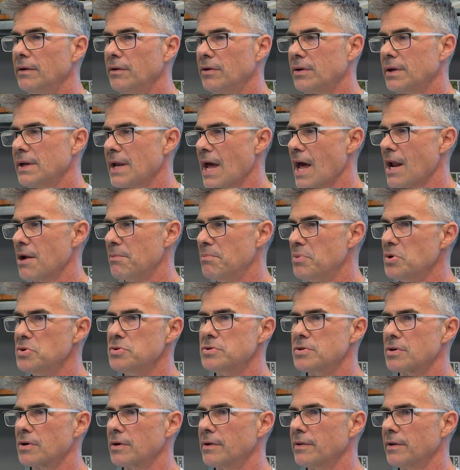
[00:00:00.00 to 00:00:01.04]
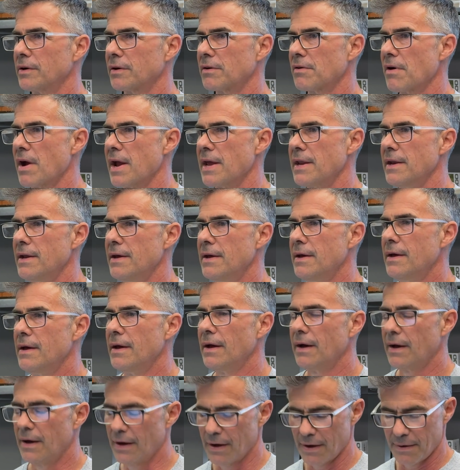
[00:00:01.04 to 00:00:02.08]
You can add a booster and they're great.
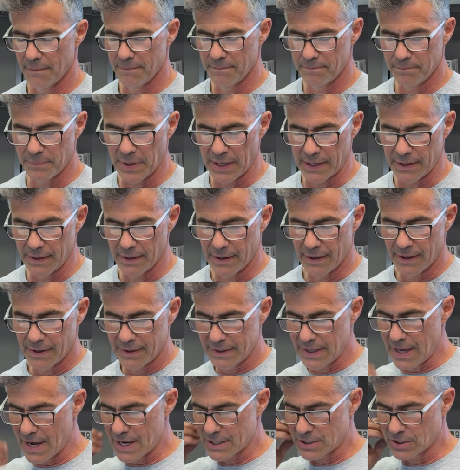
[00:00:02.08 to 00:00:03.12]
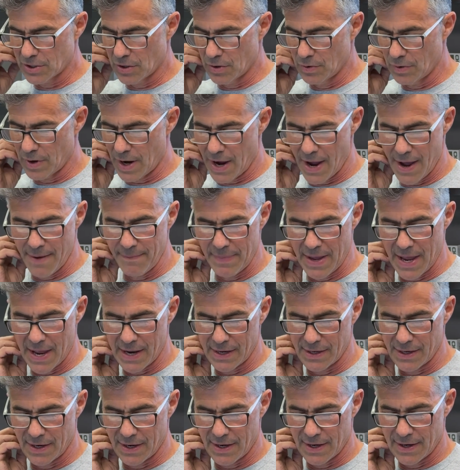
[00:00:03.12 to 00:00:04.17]
But yeah, so I'm
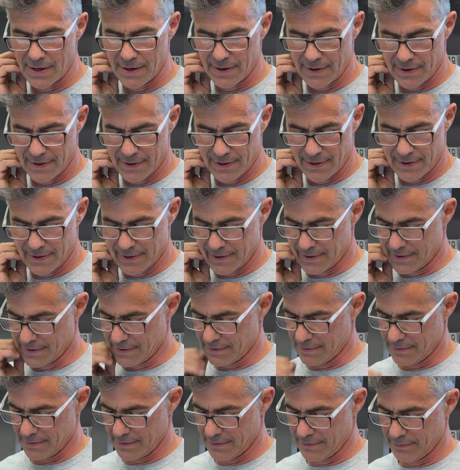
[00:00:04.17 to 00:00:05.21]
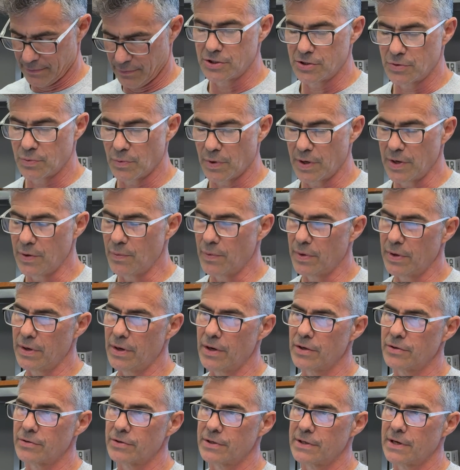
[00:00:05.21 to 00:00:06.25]
at
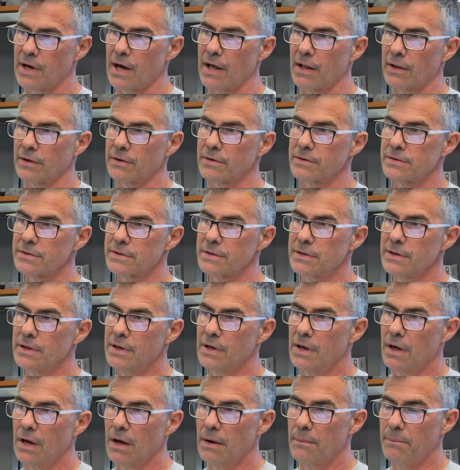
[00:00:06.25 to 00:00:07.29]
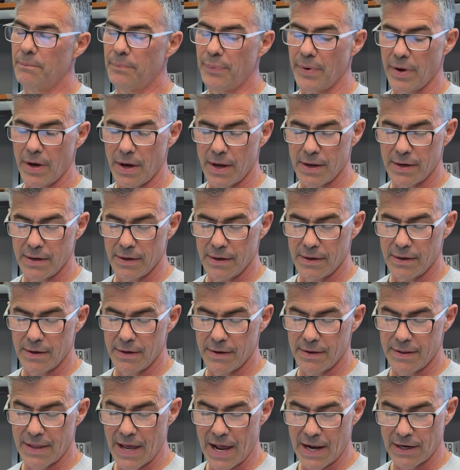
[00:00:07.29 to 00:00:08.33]
$2,100, but
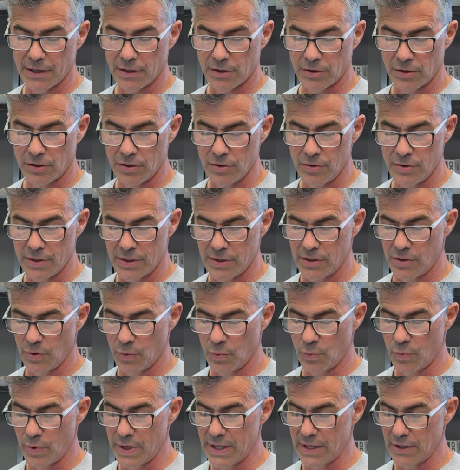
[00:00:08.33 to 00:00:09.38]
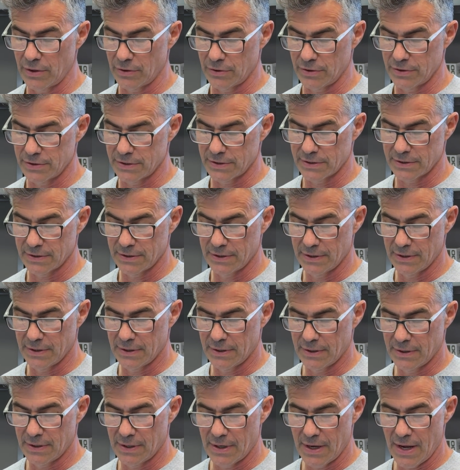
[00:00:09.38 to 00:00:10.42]
that included the wheels
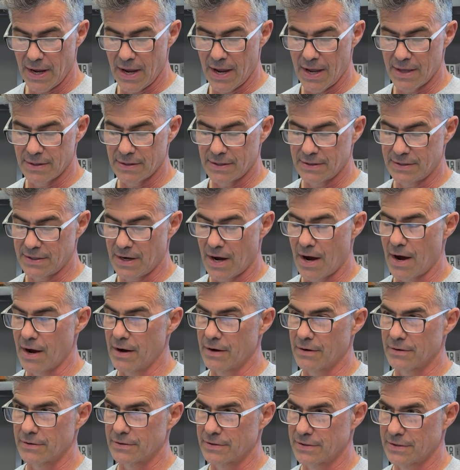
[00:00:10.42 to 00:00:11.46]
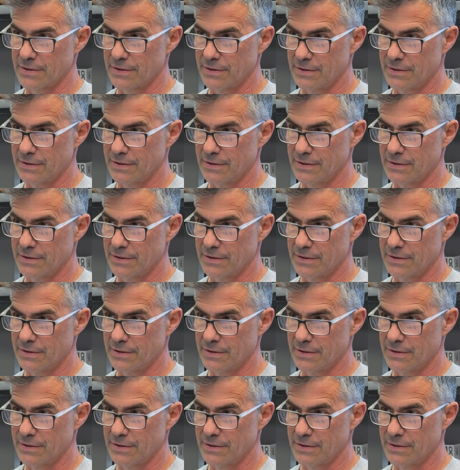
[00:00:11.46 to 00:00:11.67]
and the tires.